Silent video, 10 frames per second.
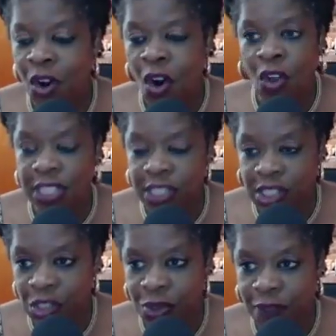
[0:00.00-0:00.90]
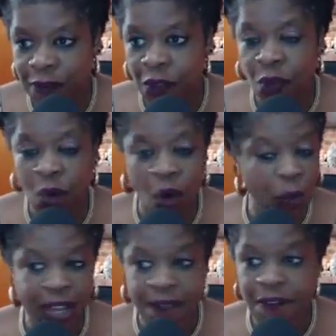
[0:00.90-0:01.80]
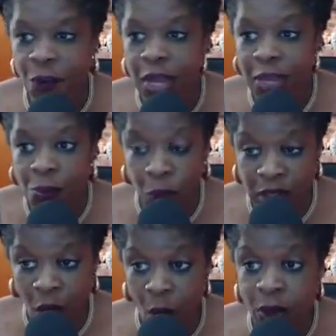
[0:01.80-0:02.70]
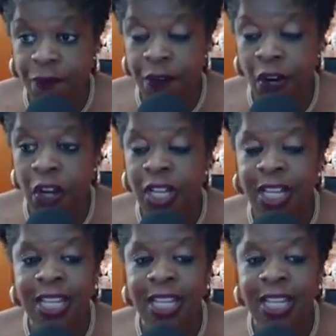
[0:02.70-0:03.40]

or this is too difficult, or whatever was going on for her,